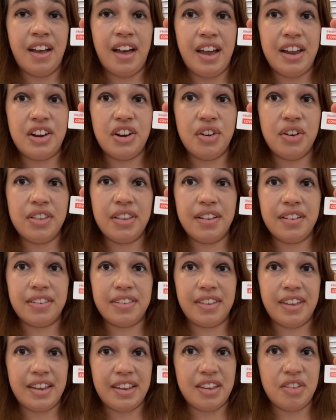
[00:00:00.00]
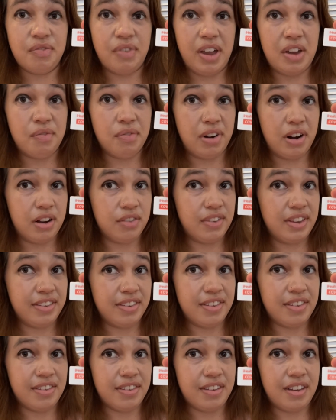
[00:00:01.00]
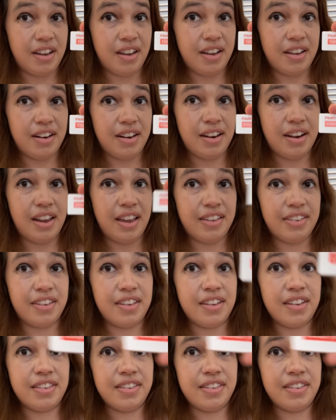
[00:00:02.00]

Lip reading: I know it looks like it, but I promise it's not. And as you can